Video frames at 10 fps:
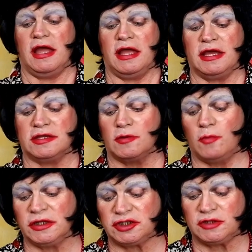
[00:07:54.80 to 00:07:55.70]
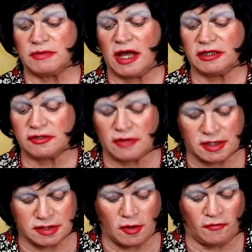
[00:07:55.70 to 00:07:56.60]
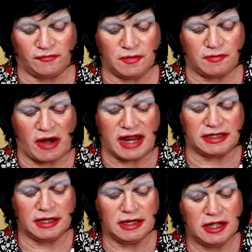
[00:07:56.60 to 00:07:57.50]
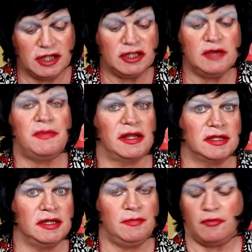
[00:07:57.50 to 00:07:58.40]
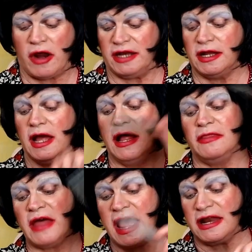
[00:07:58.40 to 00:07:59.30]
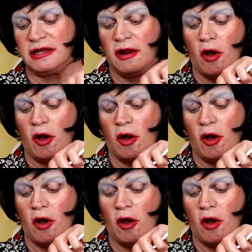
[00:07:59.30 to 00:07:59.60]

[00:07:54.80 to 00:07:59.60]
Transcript: is, once you cut the crust off your bread, you butter the bread. Then